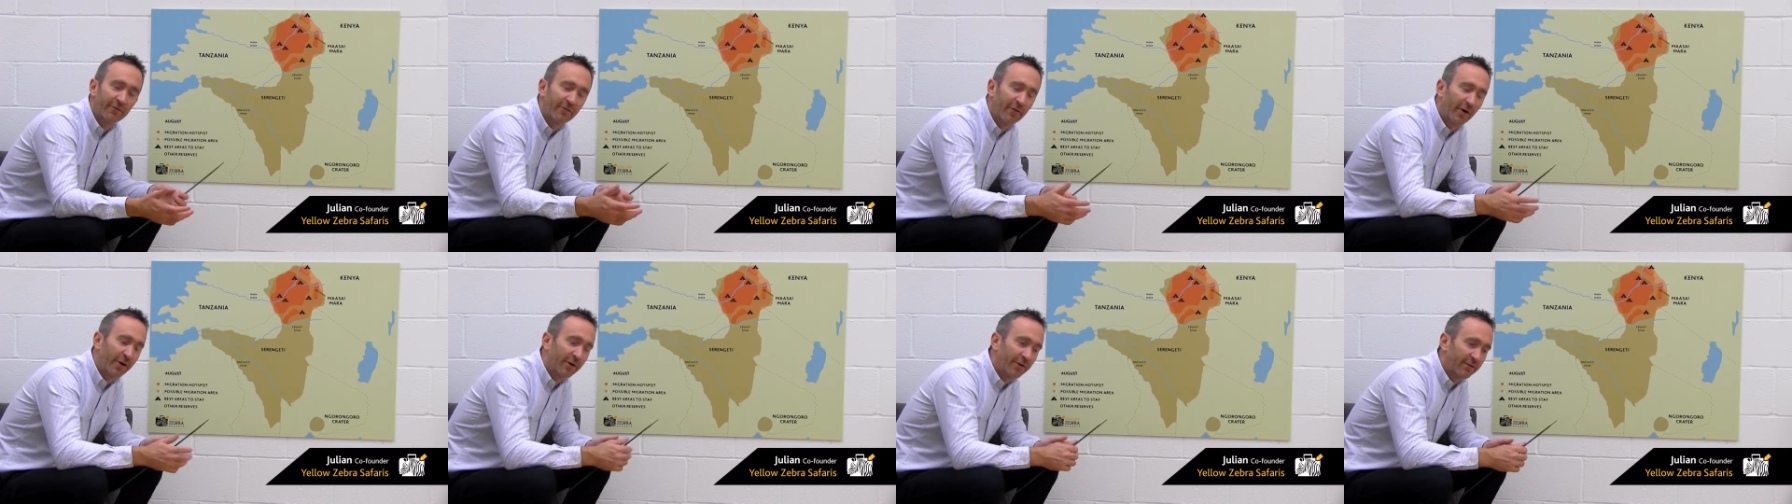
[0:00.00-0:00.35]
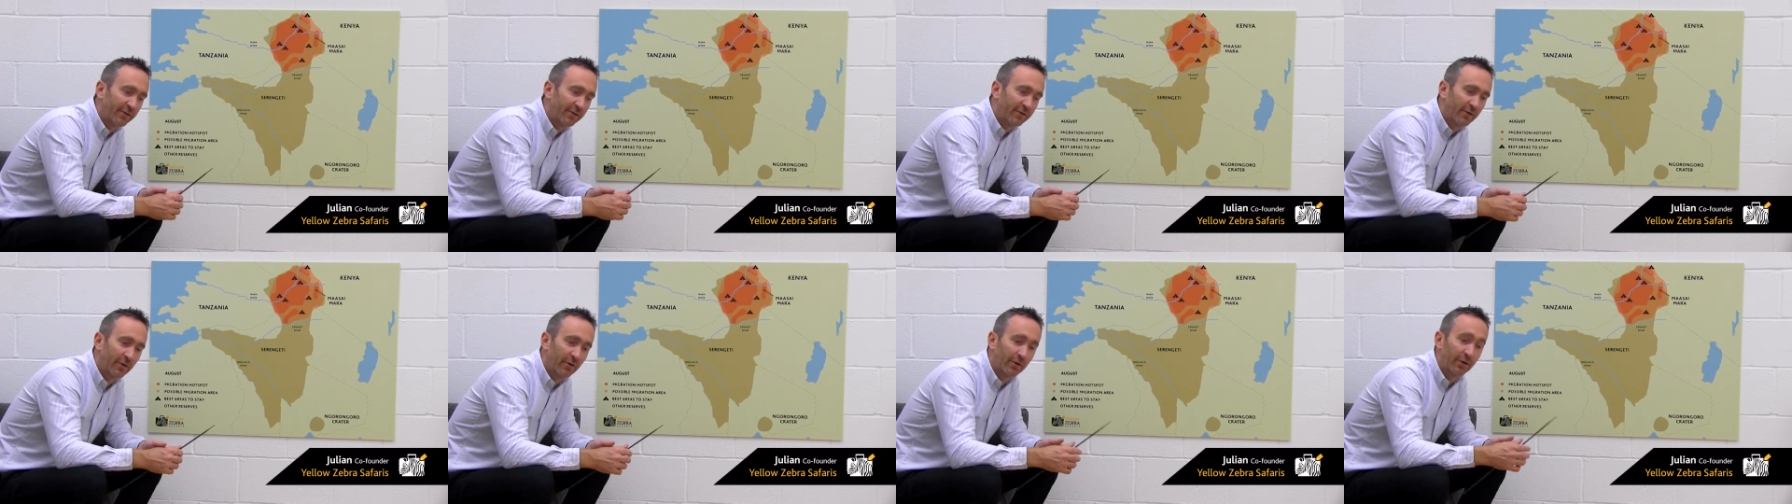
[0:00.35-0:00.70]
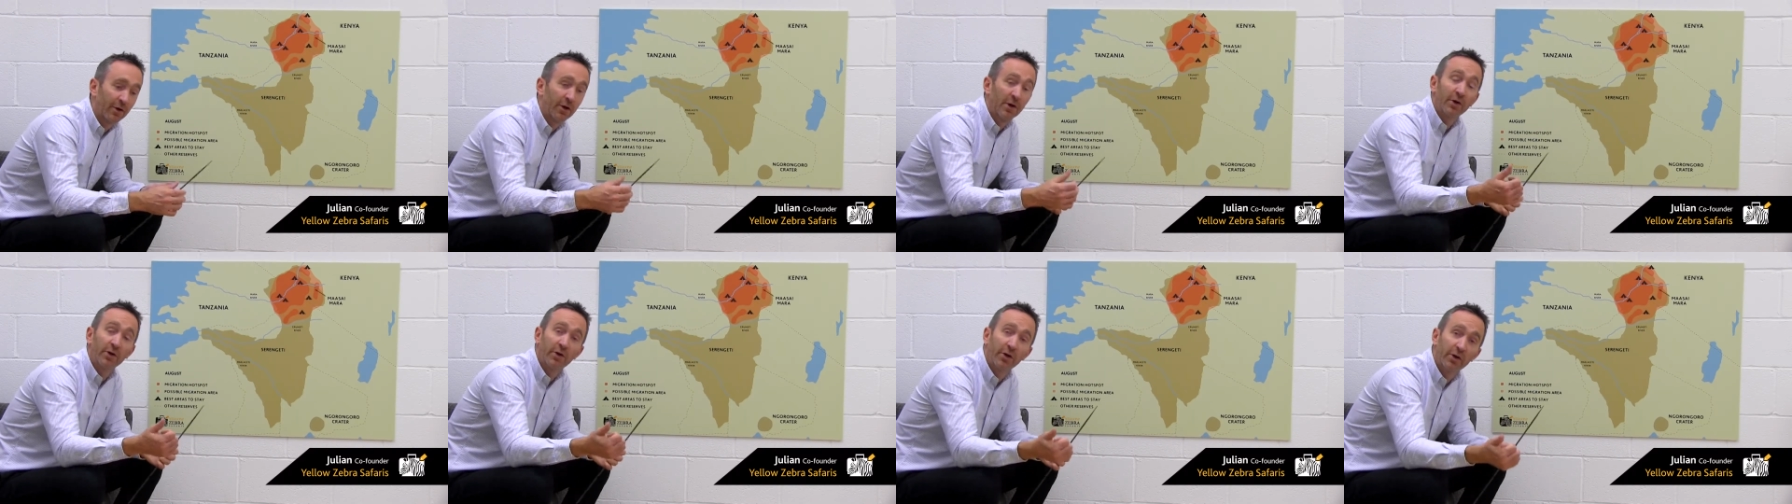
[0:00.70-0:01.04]
focuses
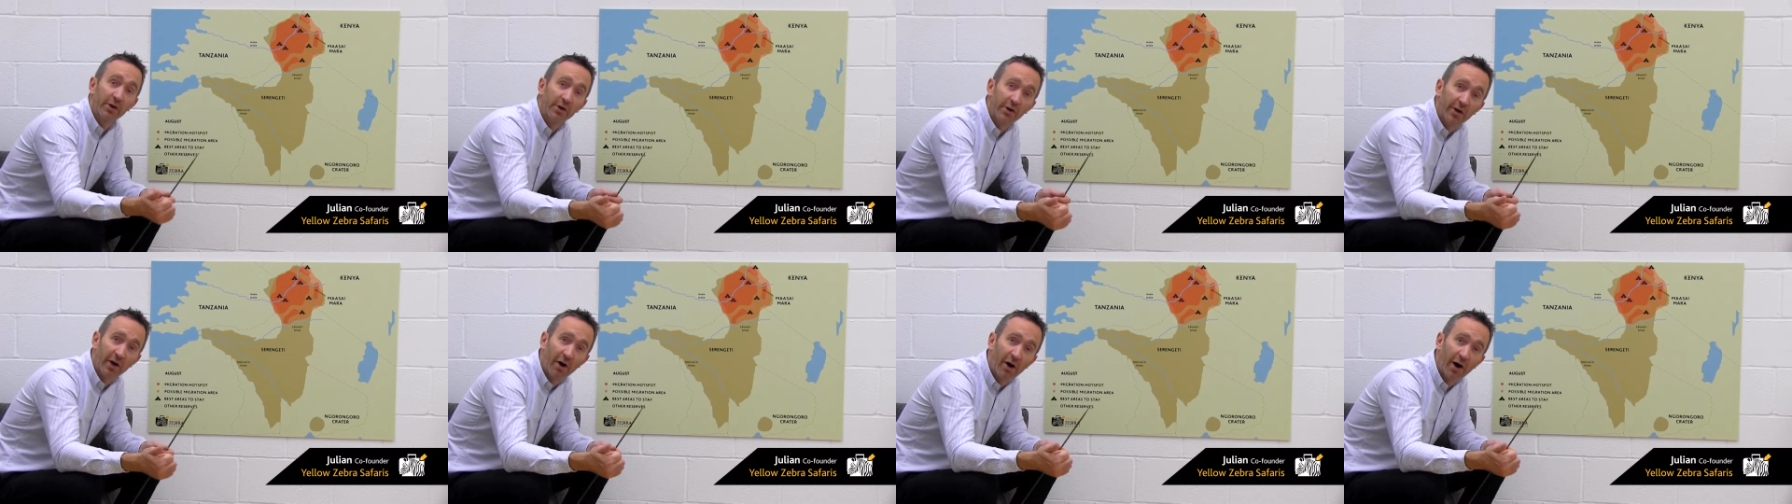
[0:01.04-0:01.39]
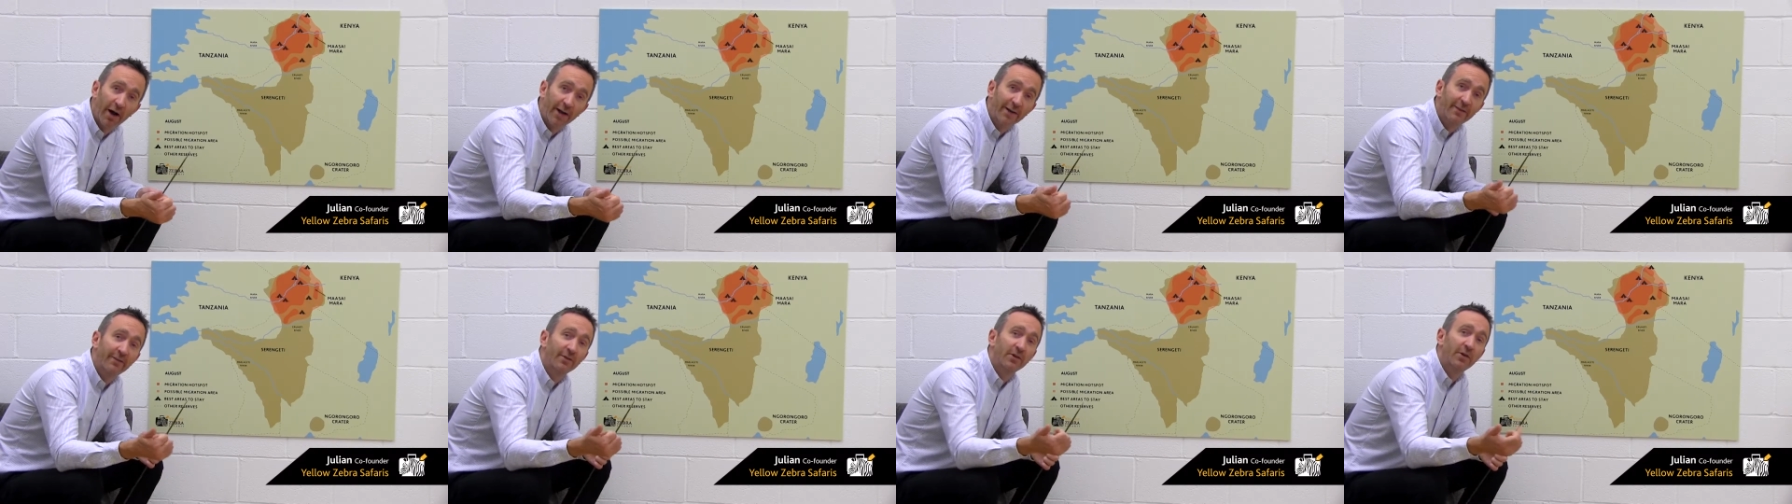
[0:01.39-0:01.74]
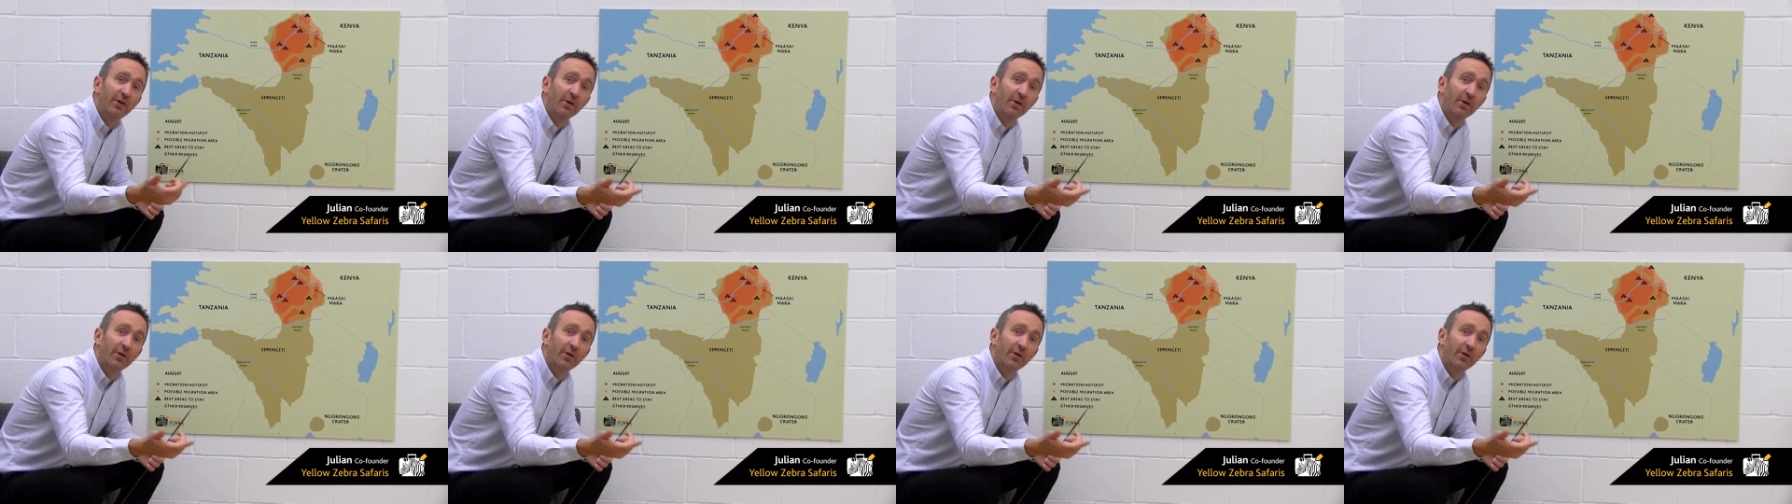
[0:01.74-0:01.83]
on good guides,